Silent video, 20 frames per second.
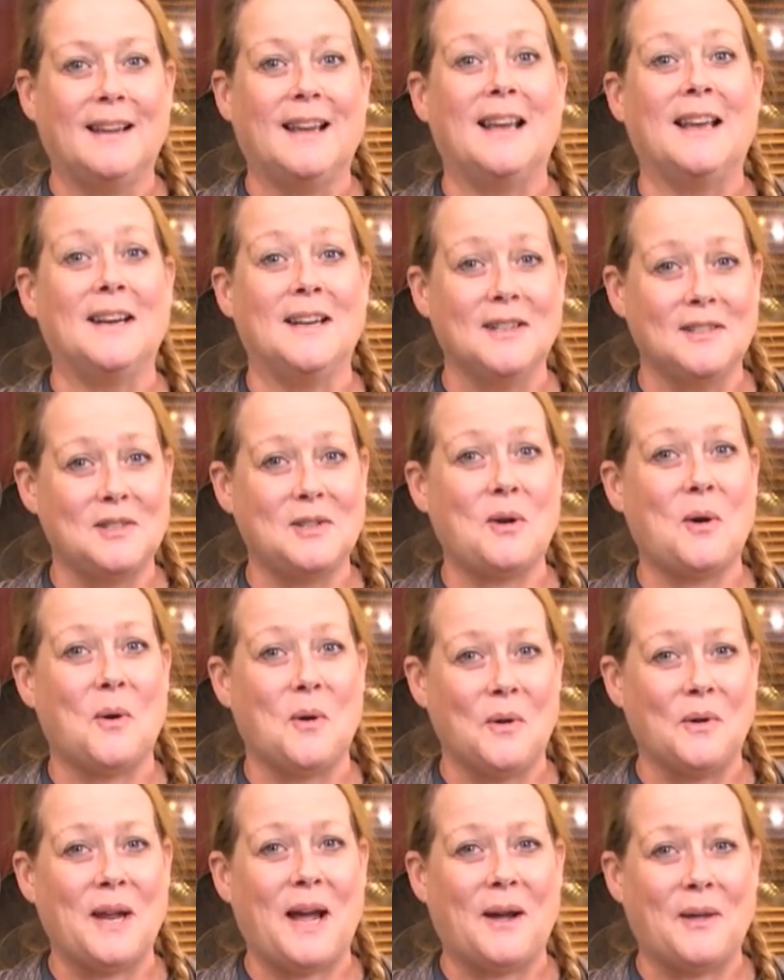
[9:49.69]
And it's
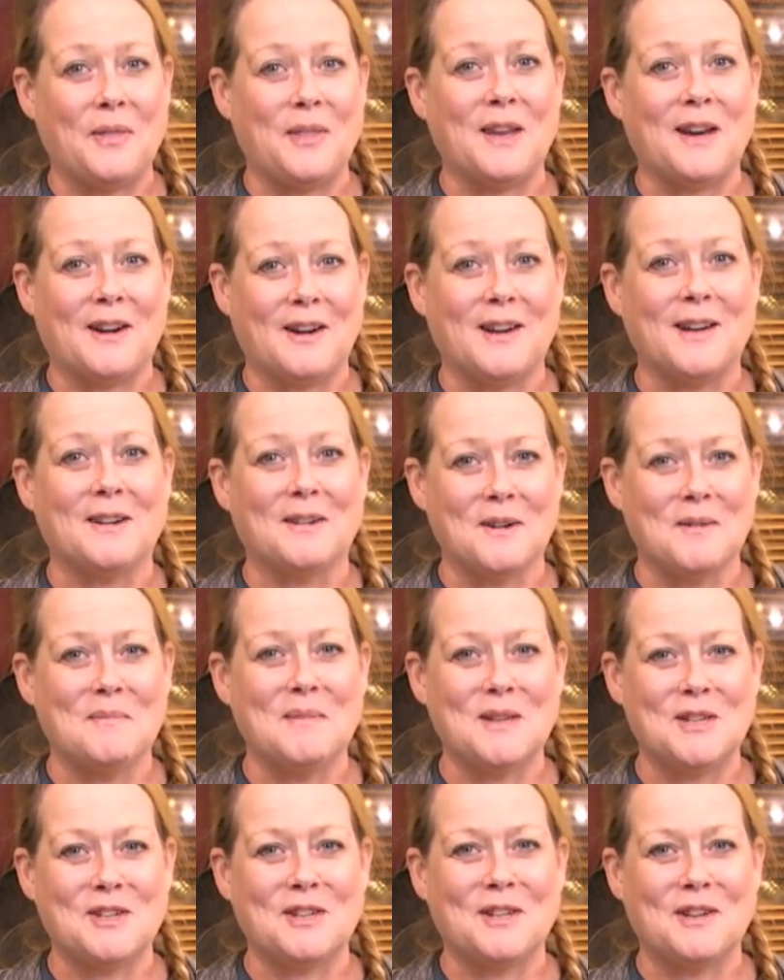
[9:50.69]
cold out there here in
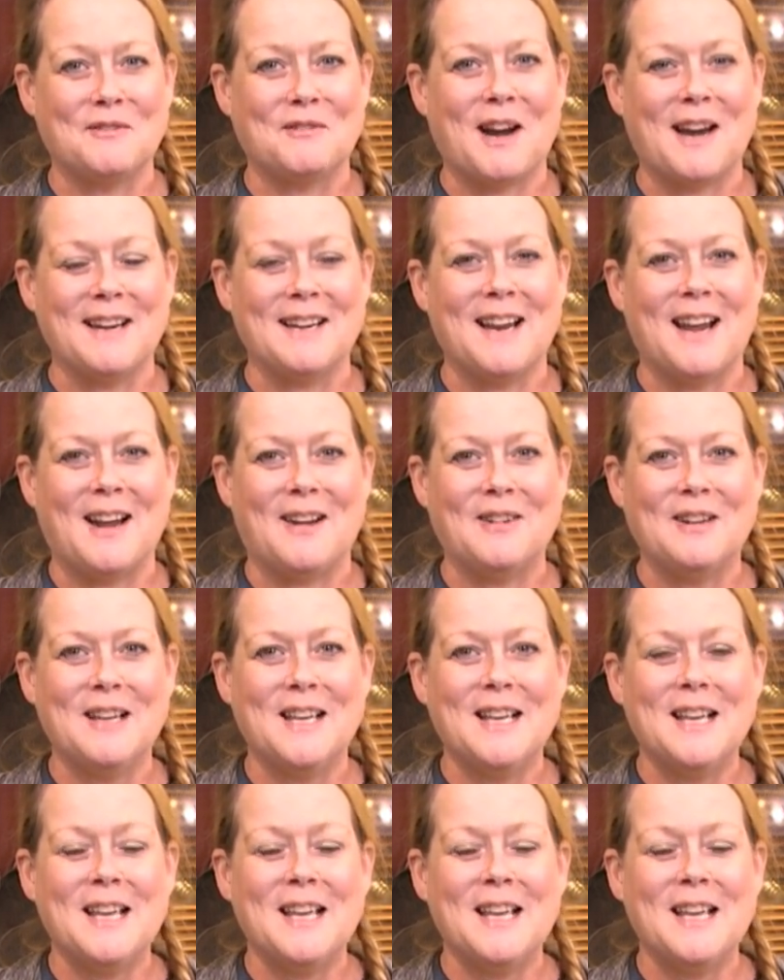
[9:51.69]
Michigan right now.